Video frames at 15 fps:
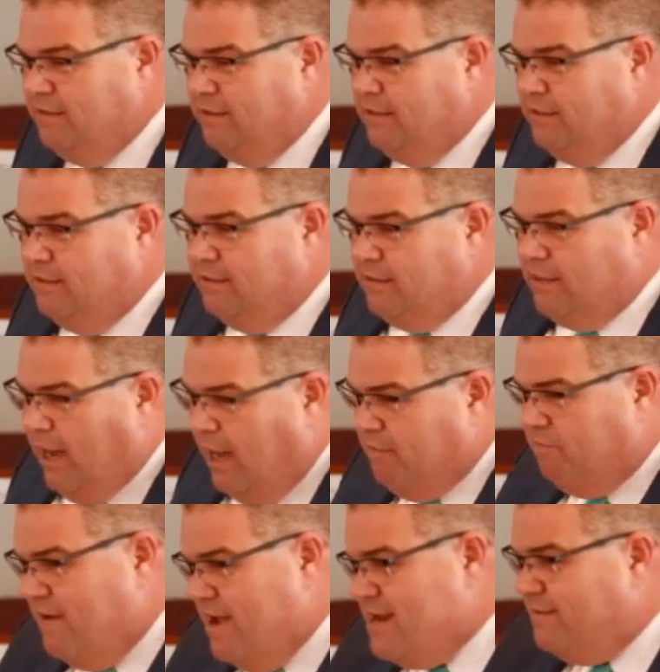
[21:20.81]
God
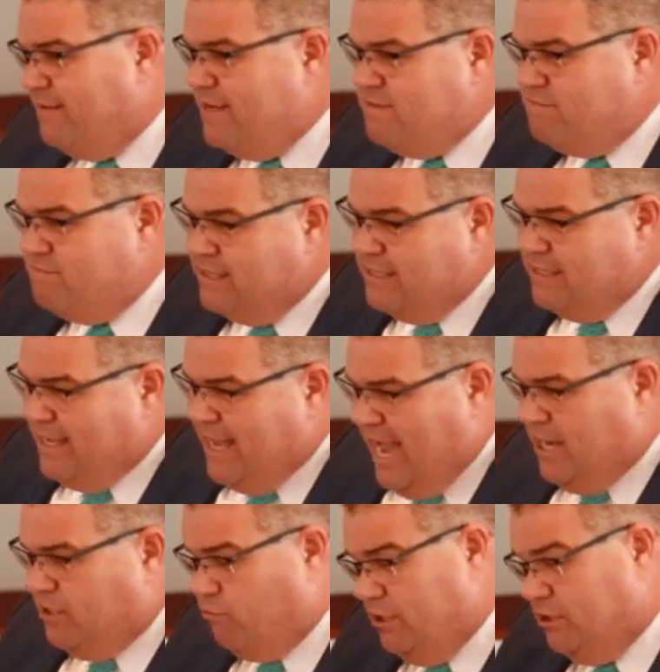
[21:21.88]
fed them, as
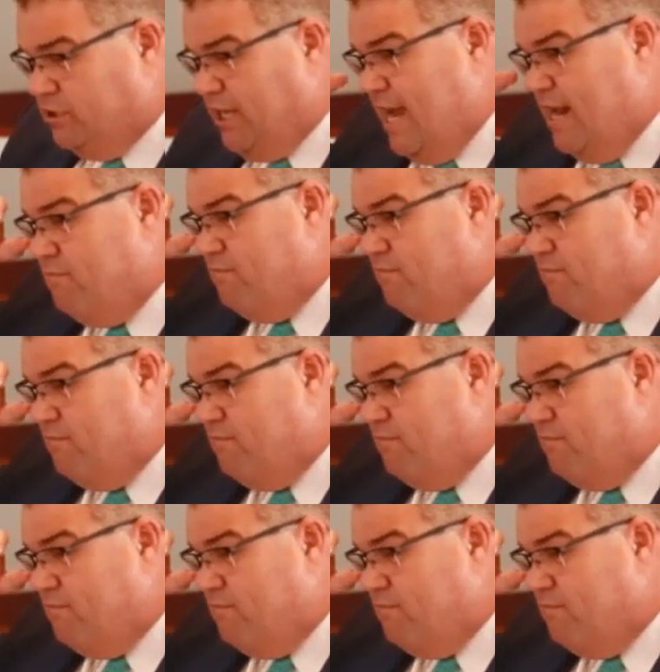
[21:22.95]
we said,